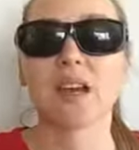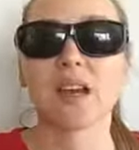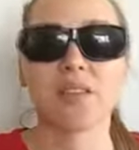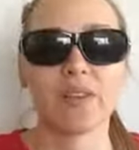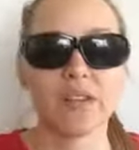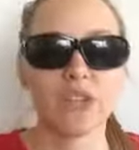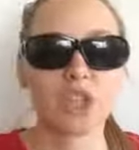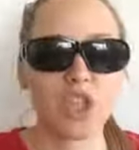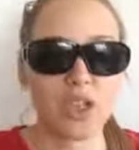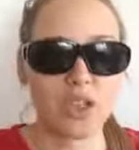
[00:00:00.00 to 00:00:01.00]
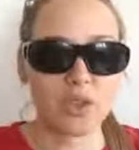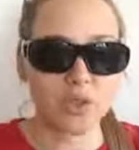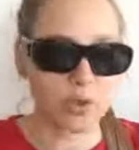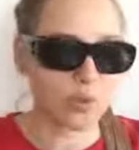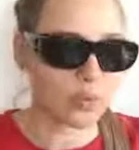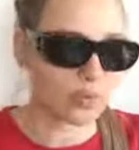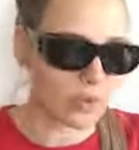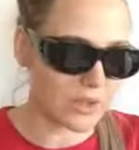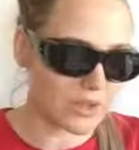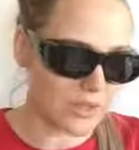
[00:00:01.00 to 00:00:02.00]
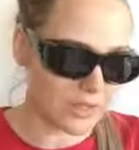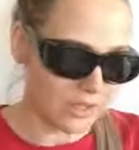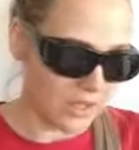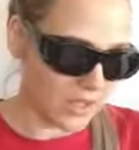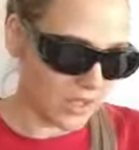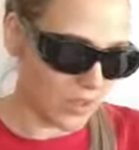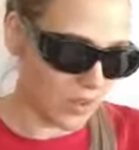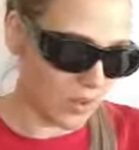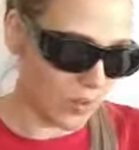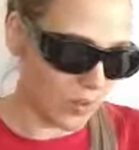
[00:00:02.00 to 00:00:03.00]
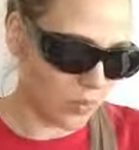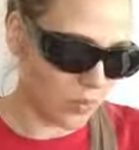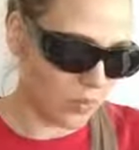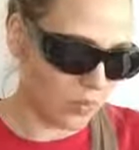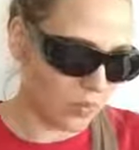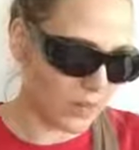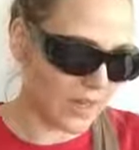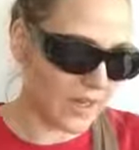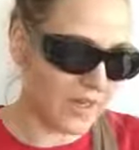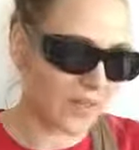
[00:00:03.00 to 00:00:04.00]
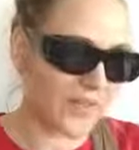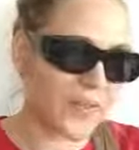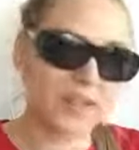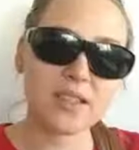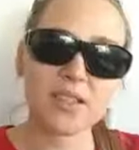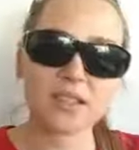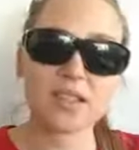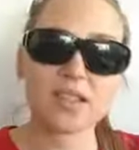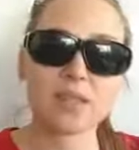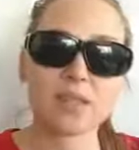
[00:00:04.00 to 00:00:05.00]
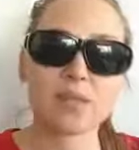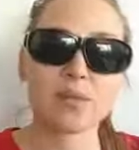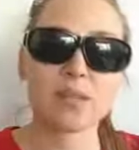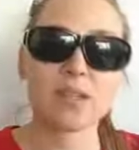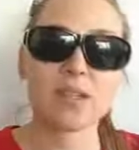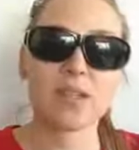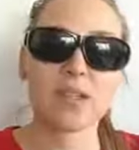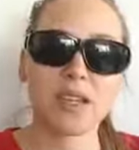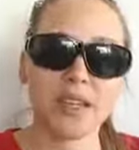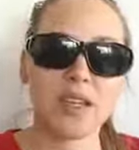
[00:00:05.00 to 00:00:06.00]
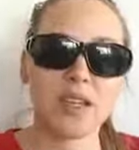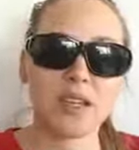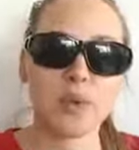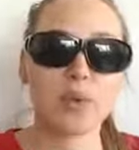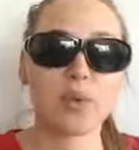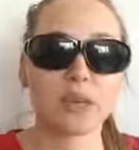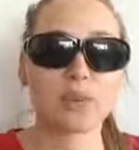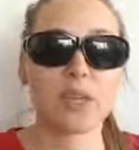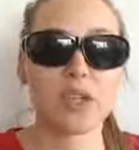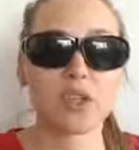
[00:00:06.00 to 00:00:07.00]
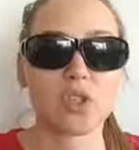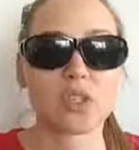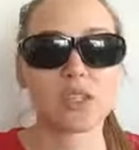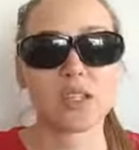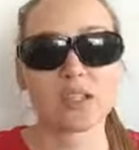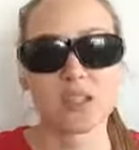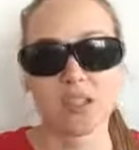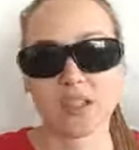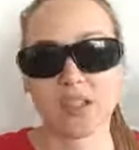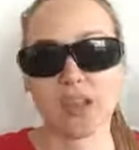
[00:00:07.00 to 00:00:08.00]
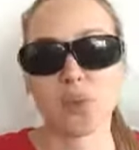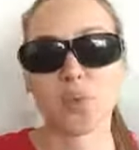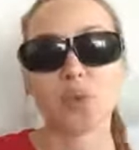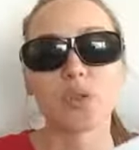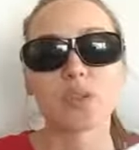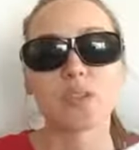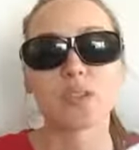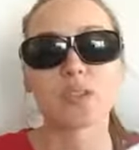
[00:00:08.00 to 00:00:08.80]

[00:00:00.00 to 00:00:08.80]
are very challenged to do this. So I find this extremely caring for the patient, that they would